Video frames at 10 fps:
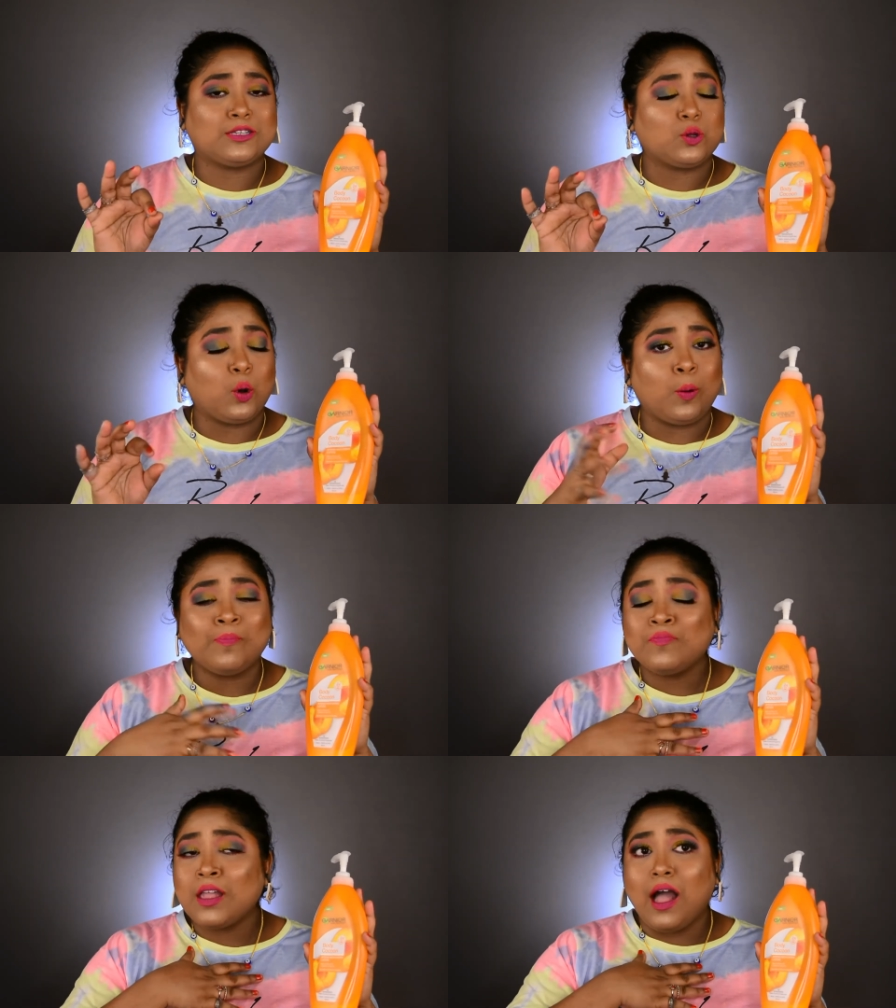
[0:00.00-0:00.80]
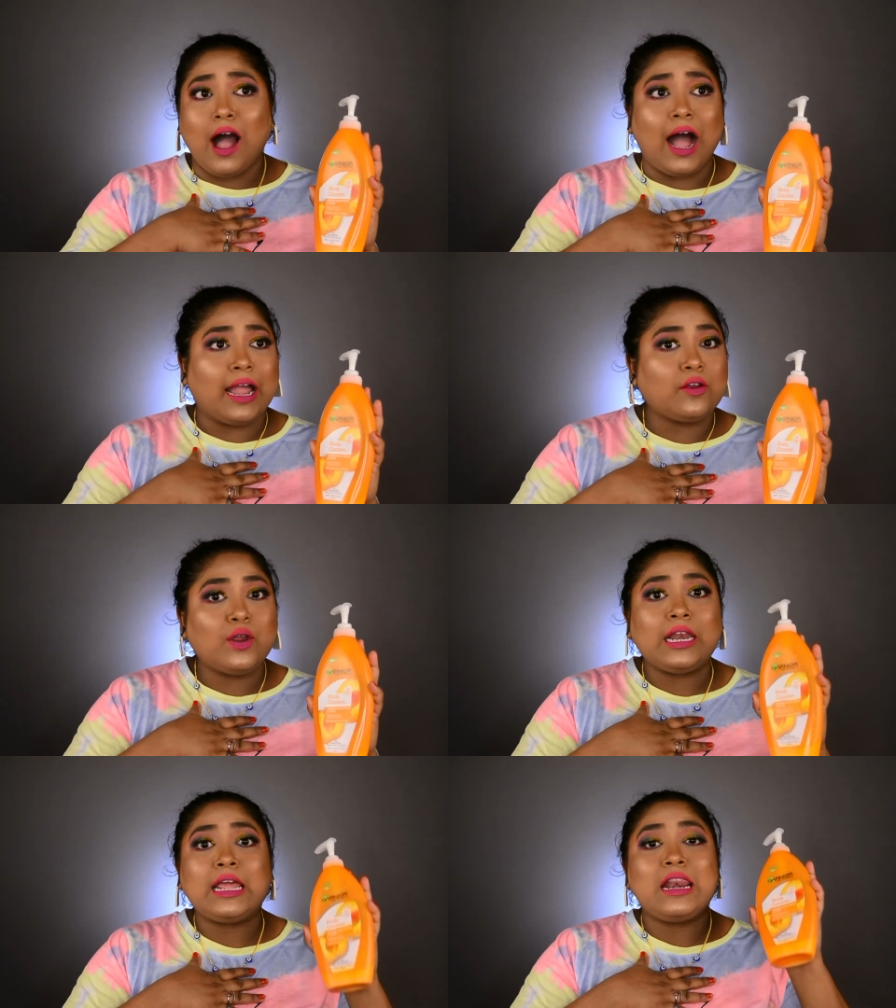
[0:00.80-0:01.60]
So I
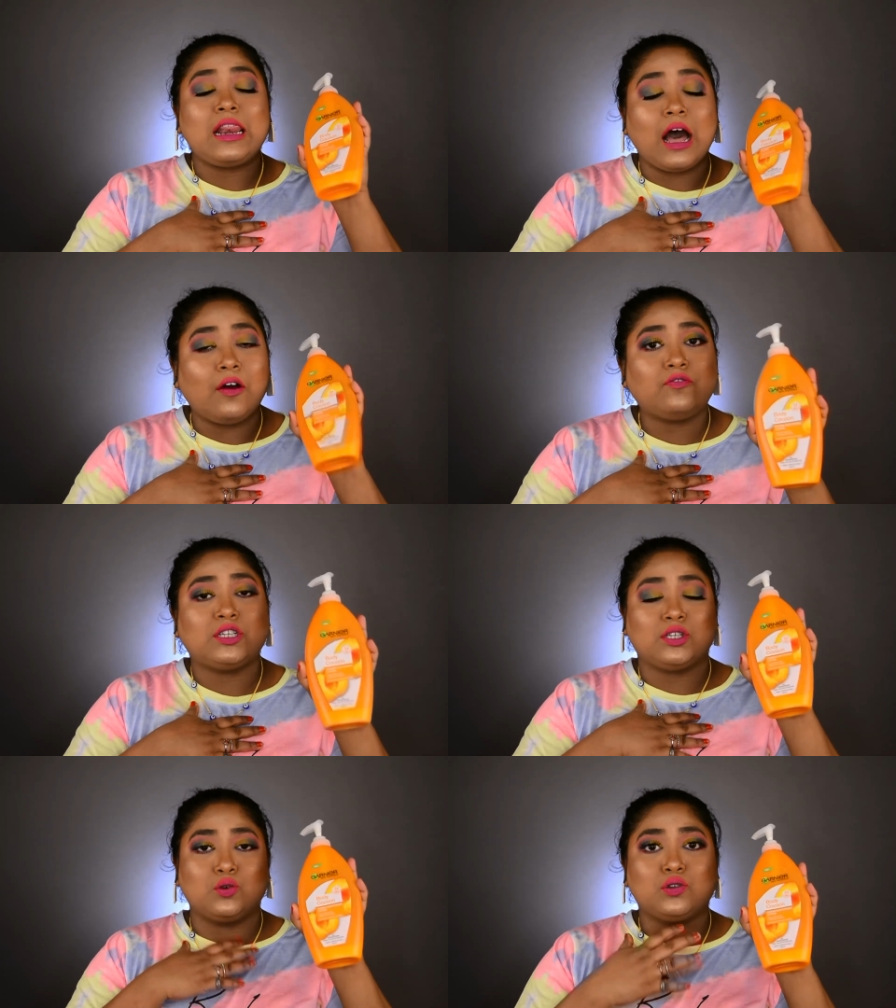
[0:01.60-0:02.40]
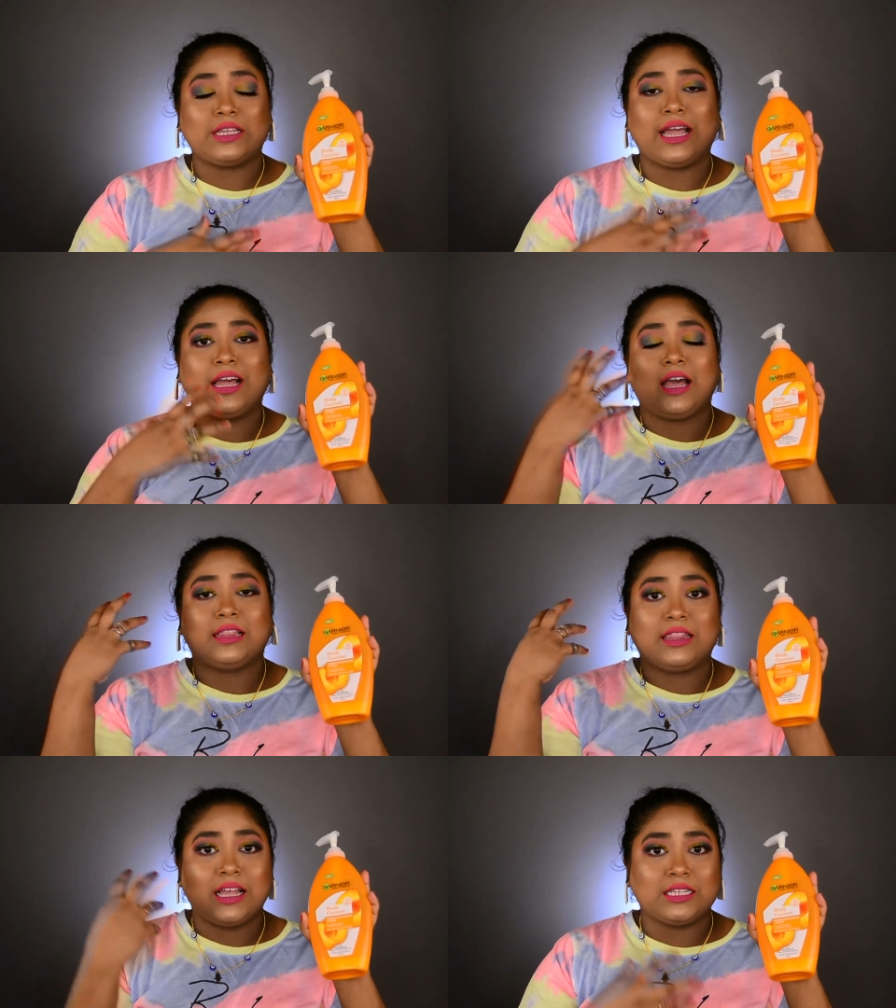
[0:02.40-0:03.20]
really loved using
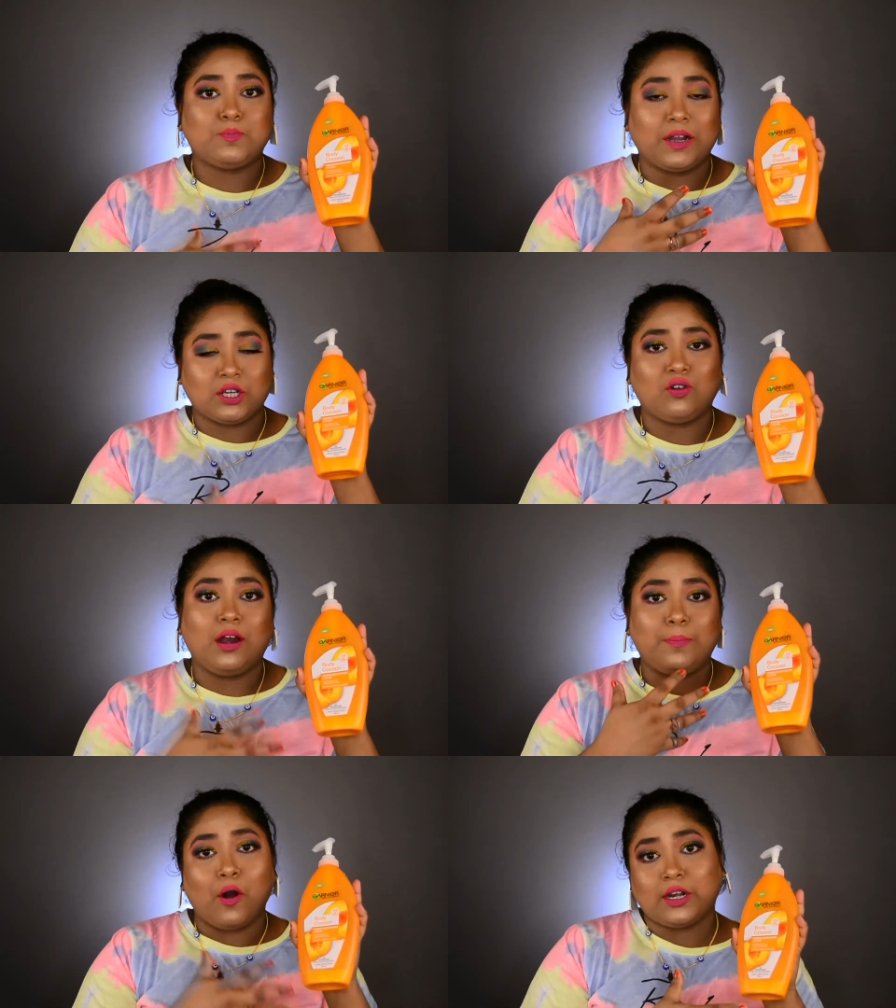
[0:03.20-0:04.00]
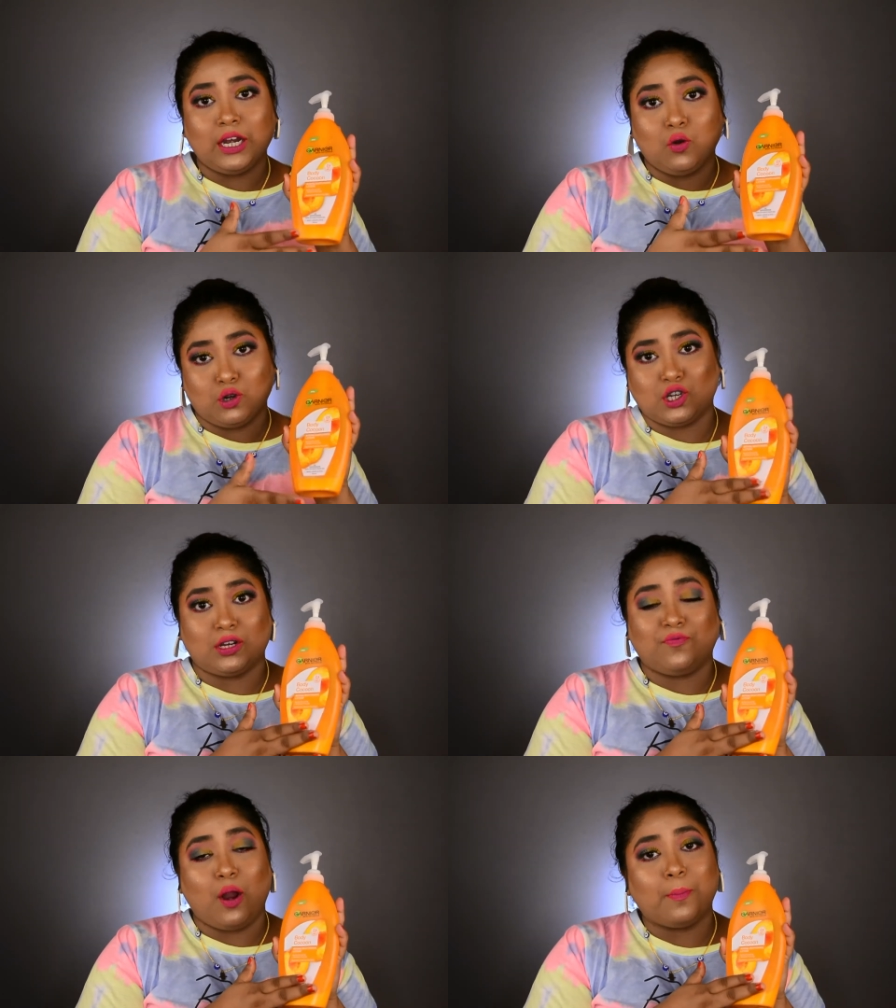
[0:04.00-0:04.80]
this particular body
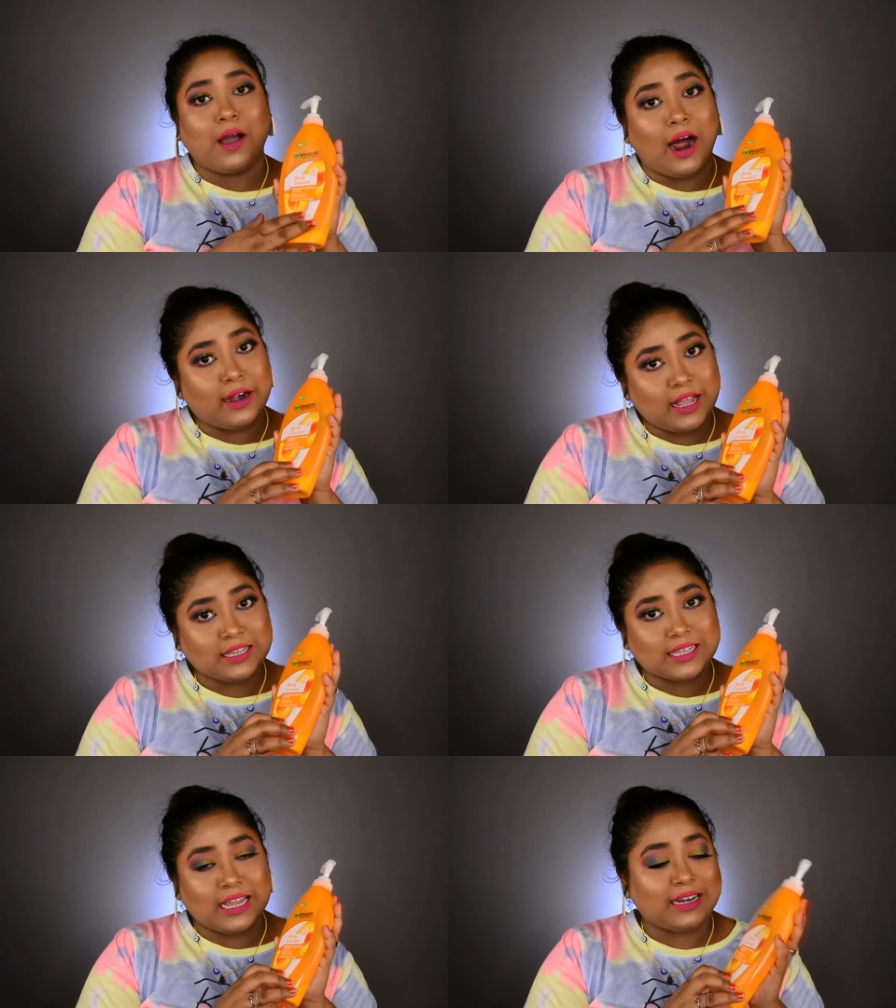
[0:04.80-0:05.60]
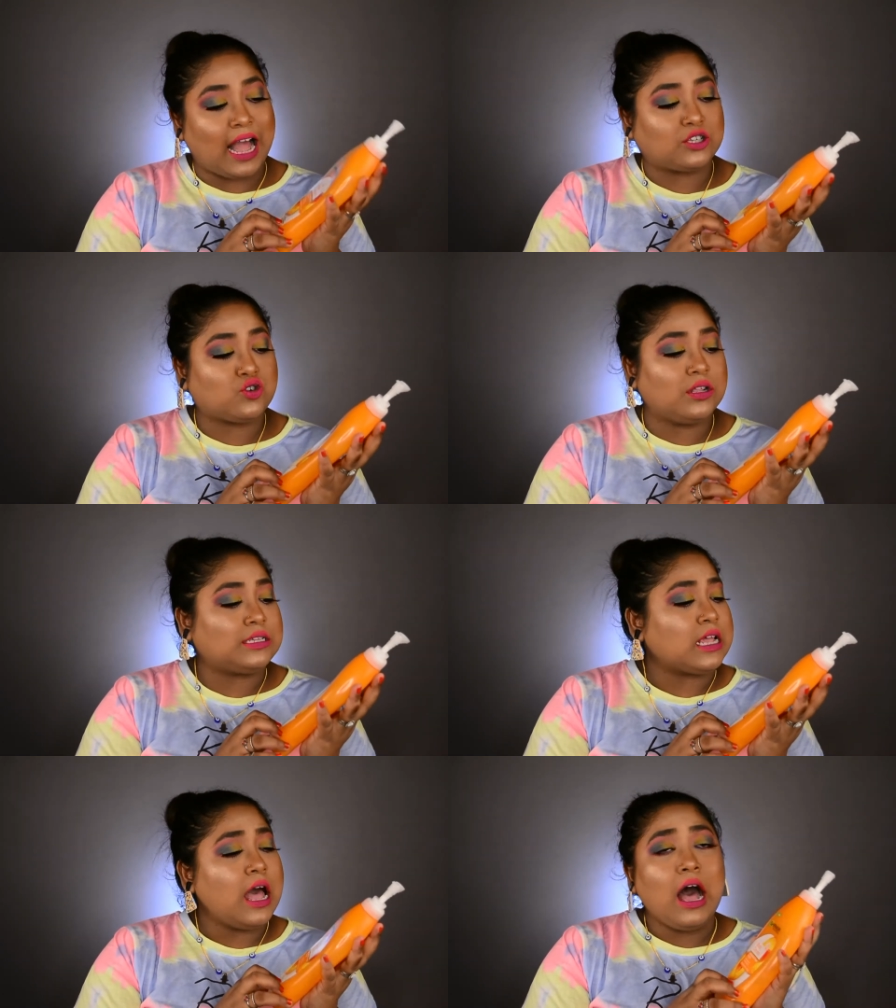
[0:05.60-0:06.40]
lotion from Garnier Skin
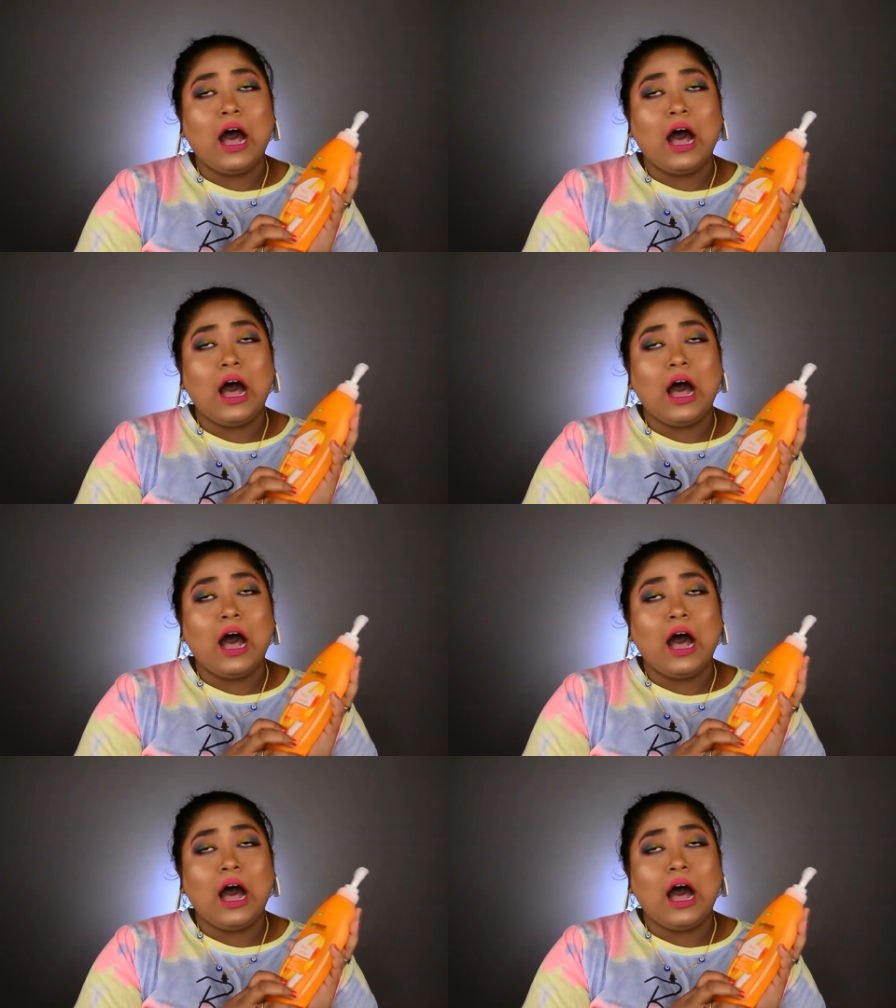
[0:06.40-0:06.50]
Naturals